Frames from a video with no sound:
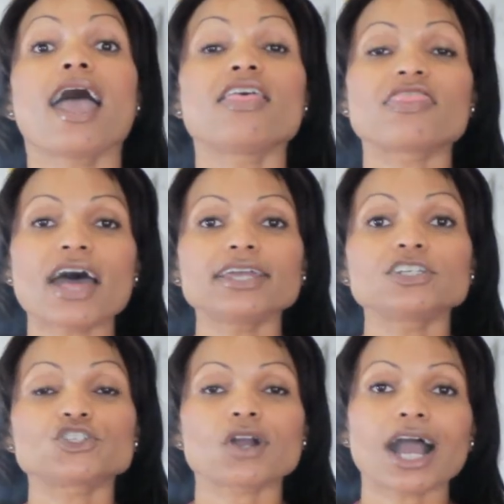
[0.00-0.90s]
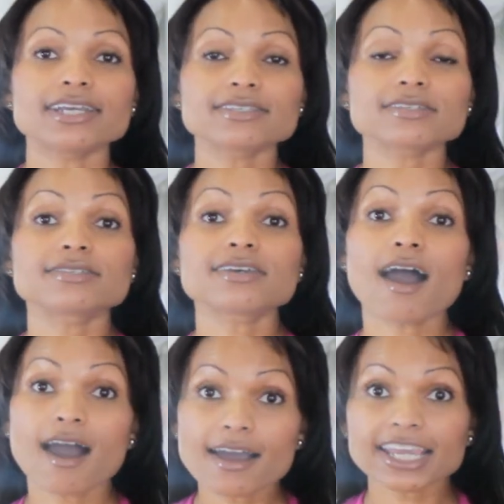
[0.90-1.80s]
And that is your
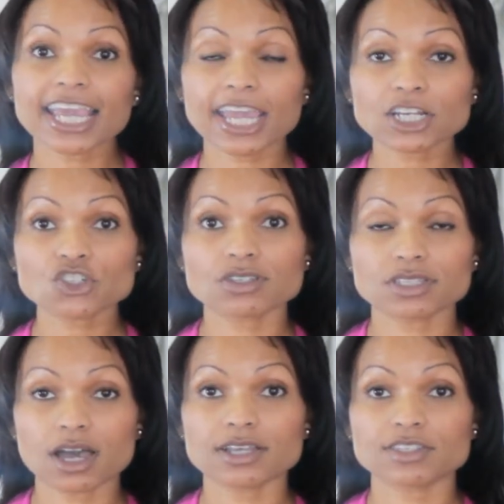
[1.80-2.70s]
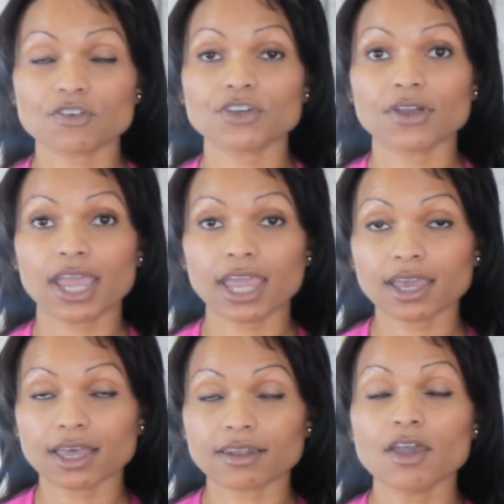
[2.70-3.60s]
isotonic exercise for your
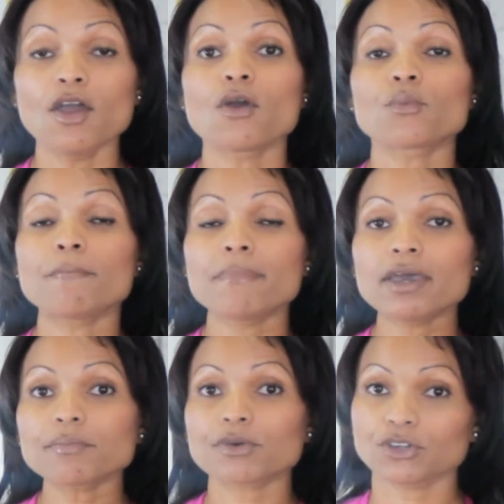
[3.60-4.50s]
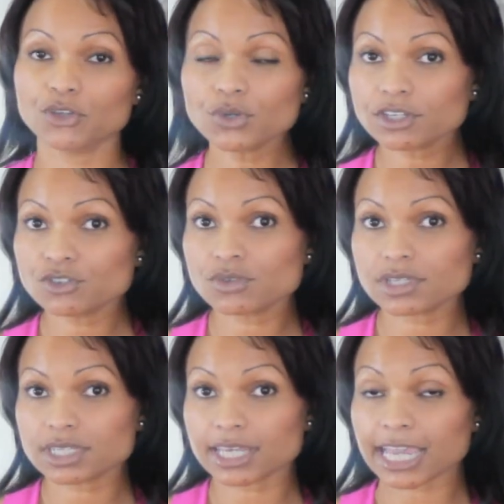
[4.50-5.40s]
hand. Remember, you can do
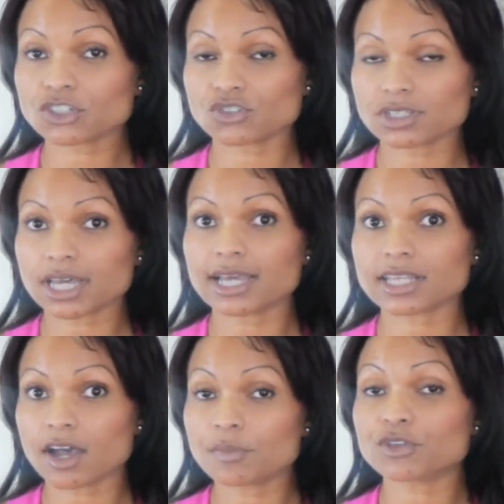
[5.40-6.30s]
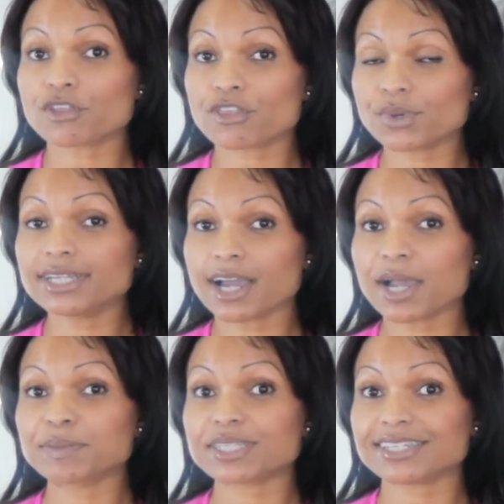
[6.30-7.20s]
this exercise up to three
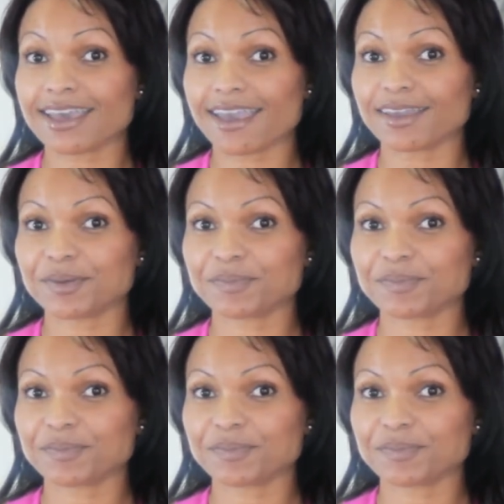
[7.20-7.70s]
times a day.